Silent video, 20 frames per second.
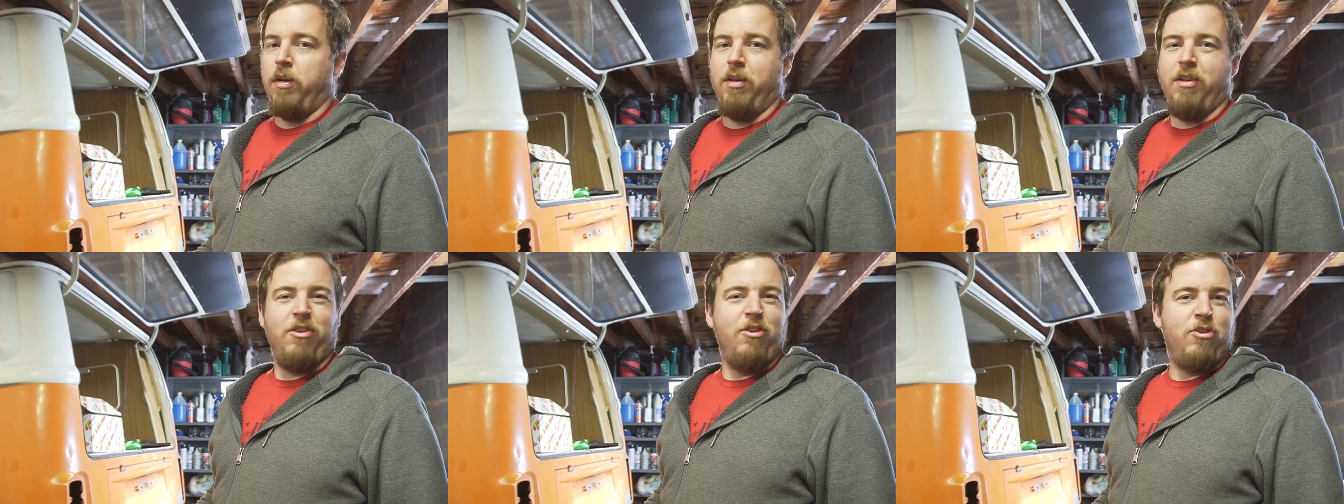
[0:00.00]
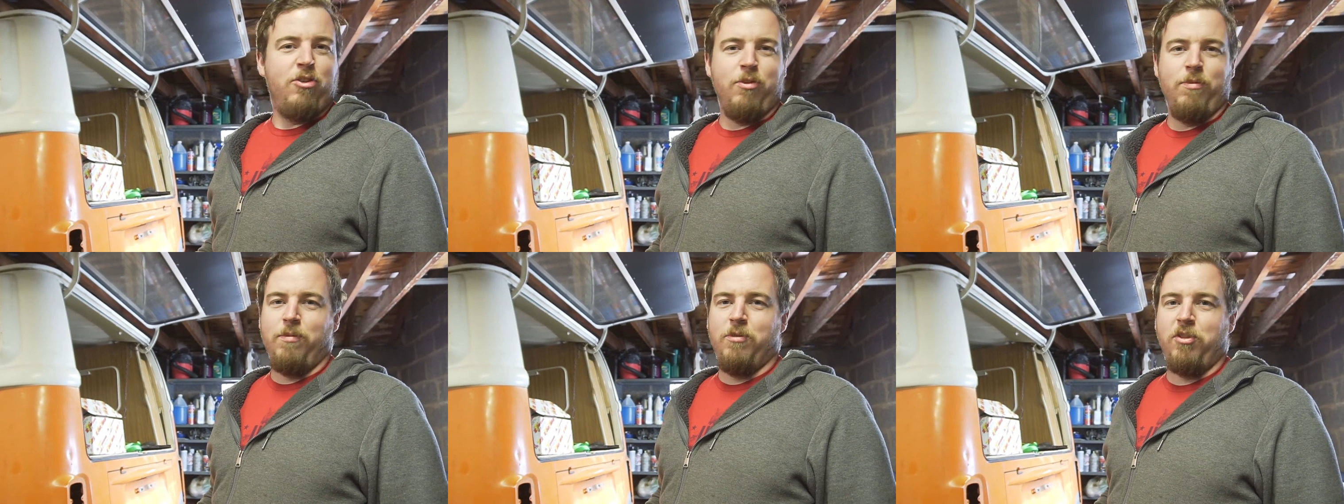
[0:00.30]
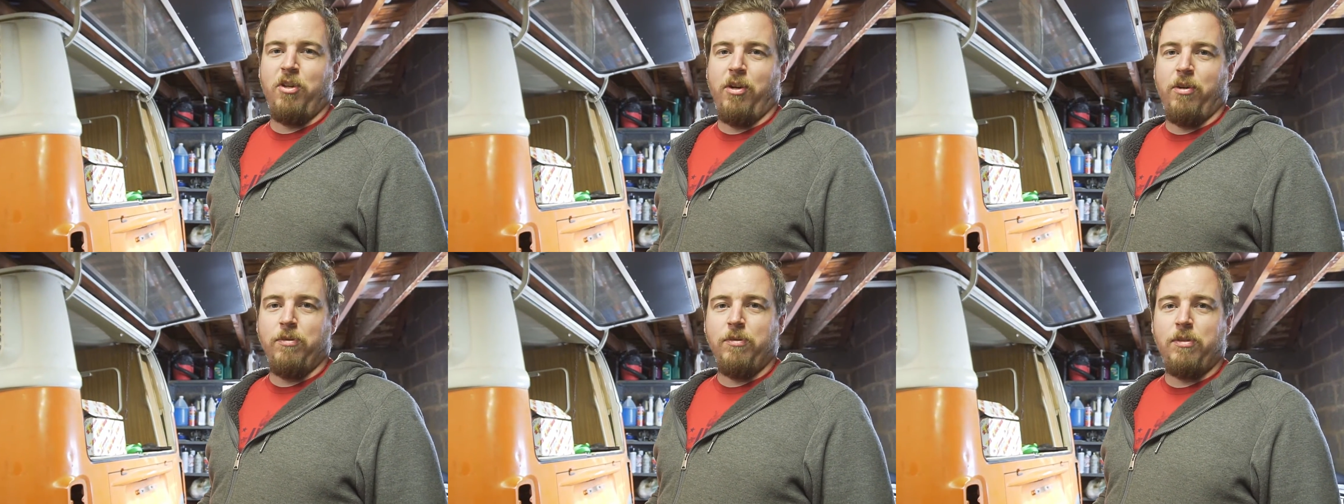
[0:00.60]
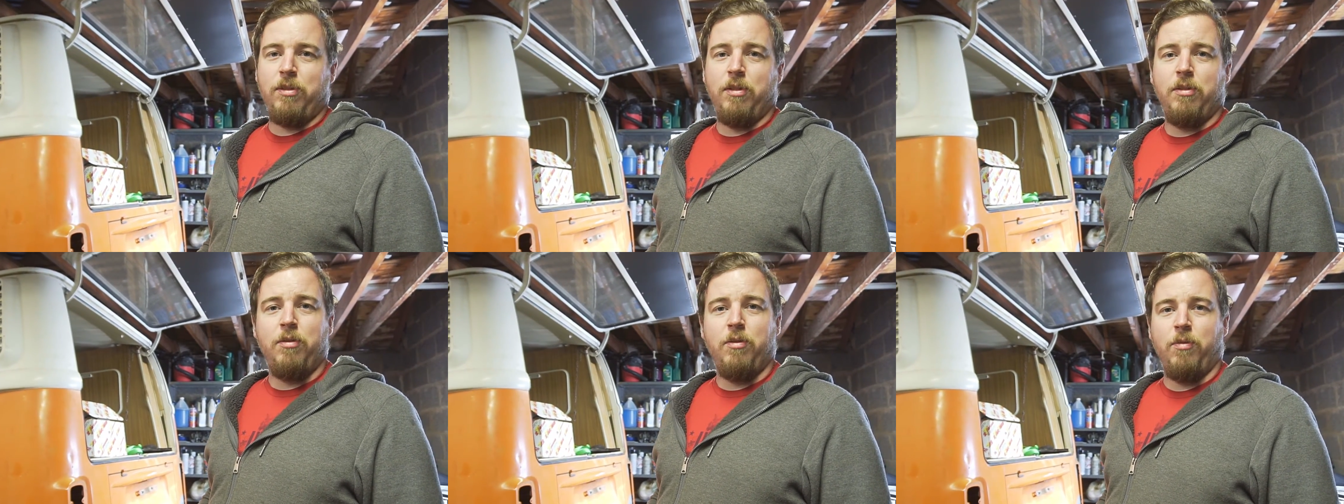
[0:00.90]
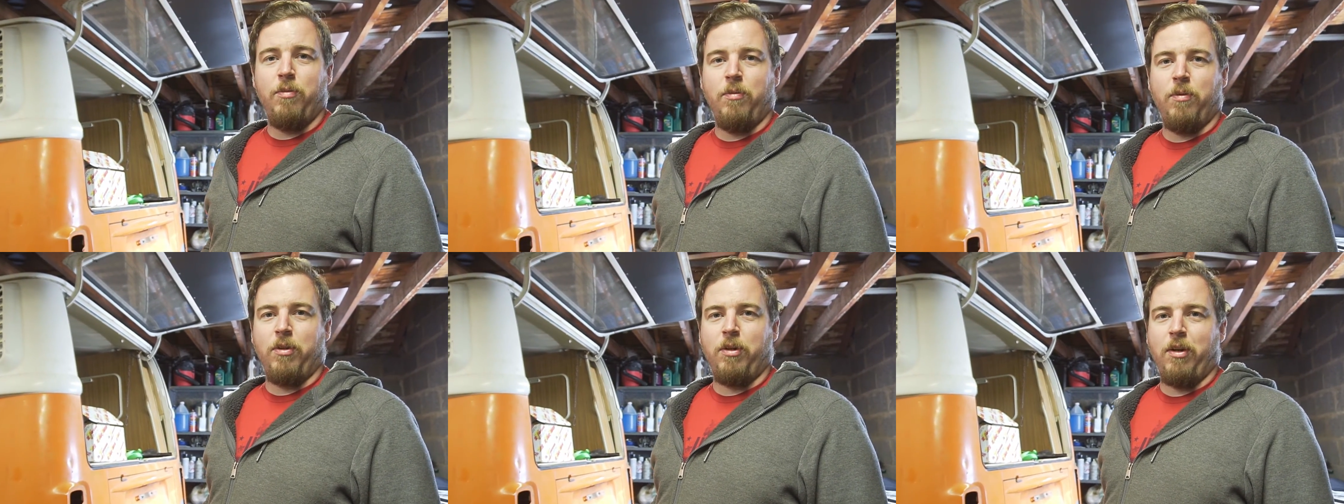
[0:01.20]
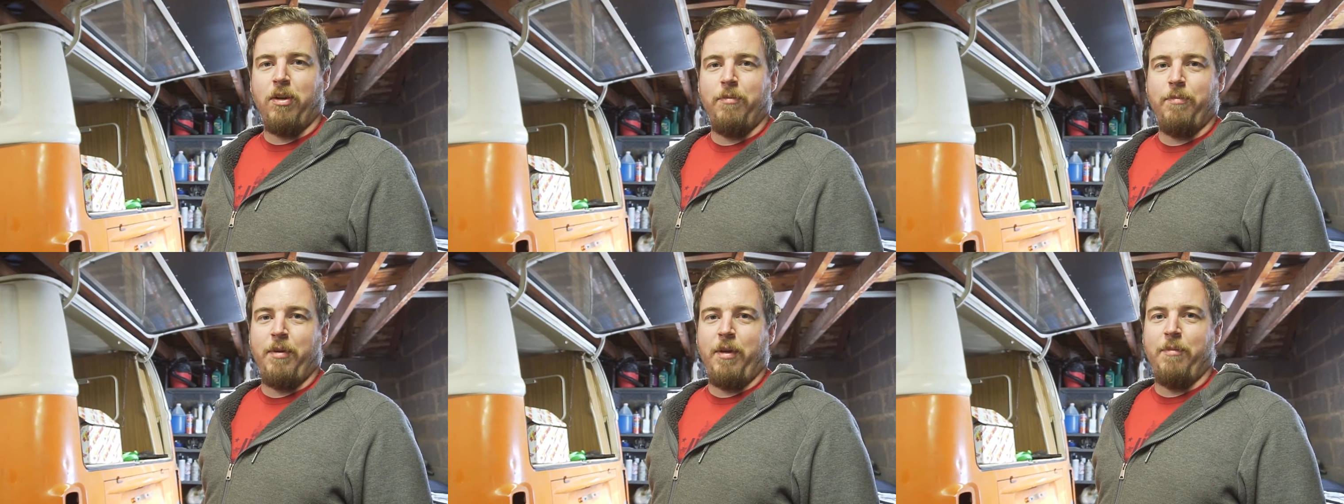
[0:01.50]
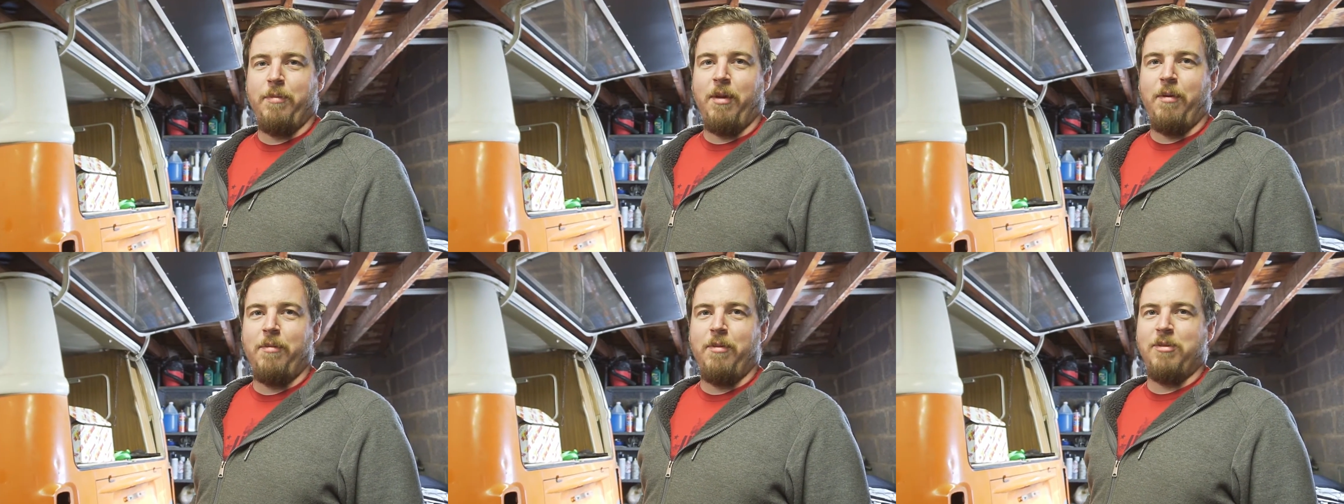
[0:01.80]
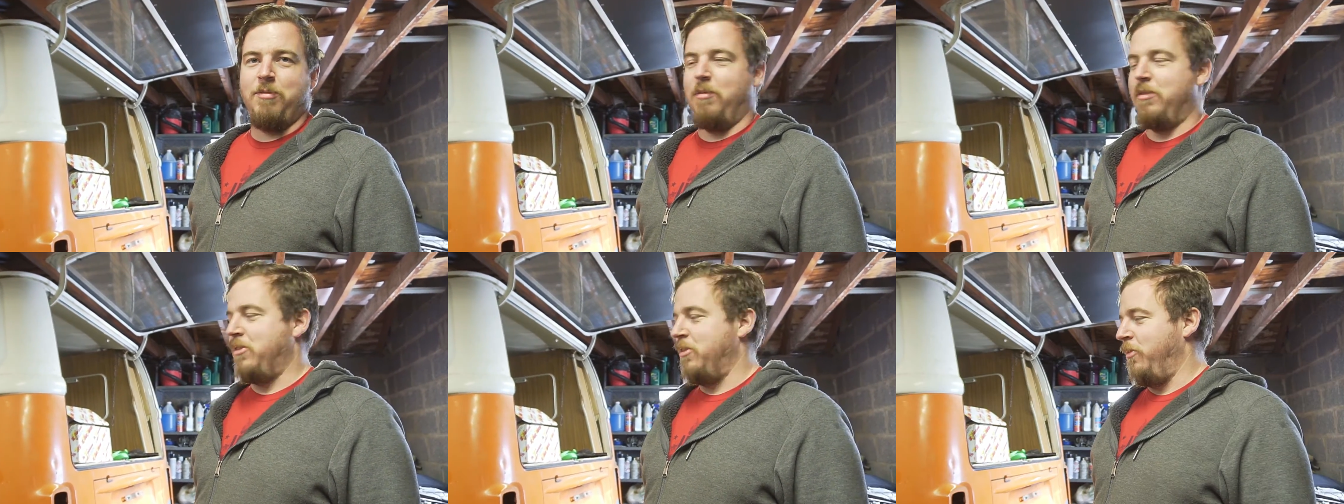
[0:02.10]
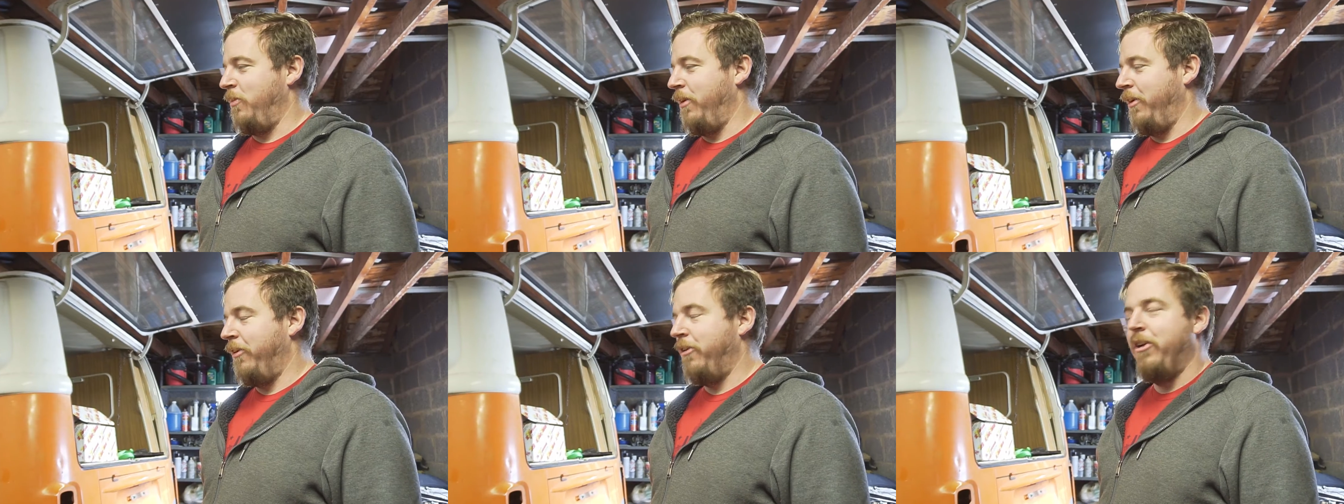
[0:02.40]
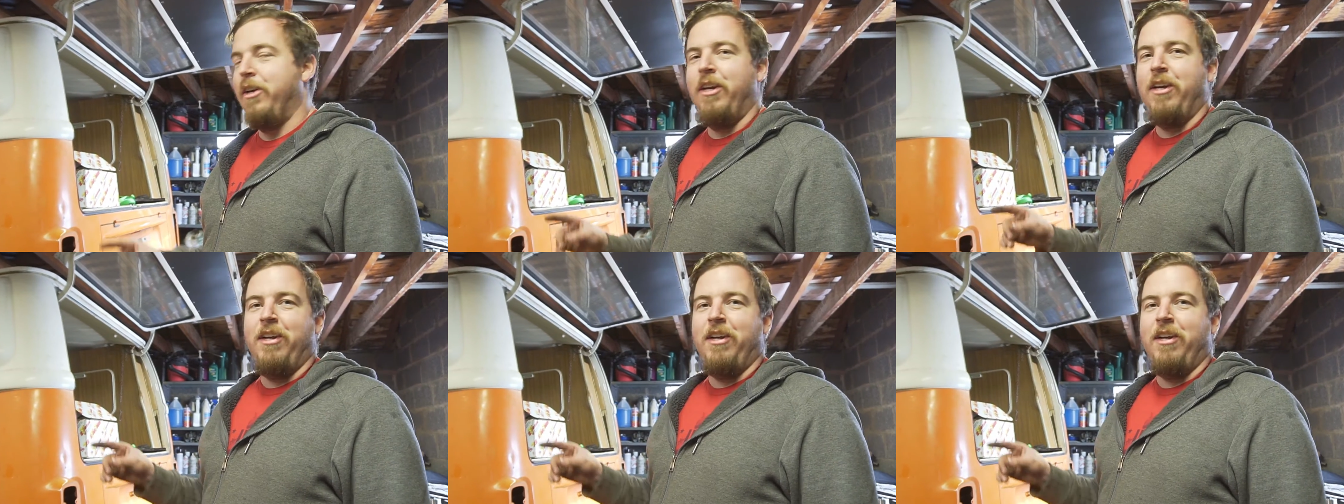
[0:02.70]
YouTube shows, we work on BMWs once in a while,